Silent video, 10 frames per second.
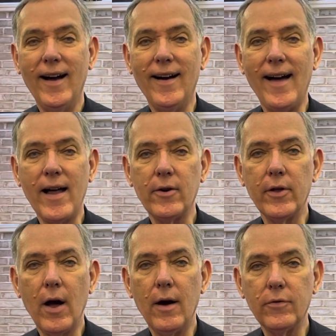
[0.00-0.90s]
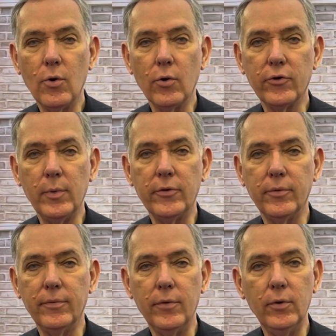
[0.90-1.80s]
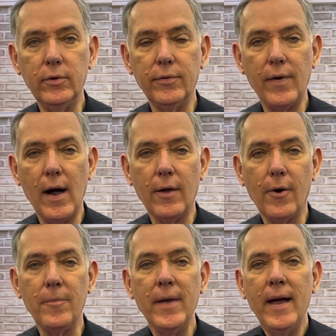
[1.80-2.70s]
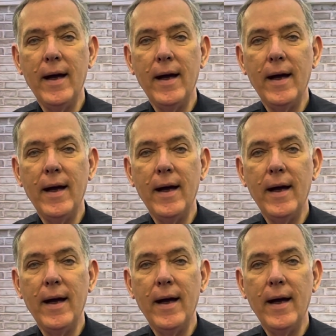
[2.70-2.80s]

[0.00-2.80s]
out on the golf course with some food to follow.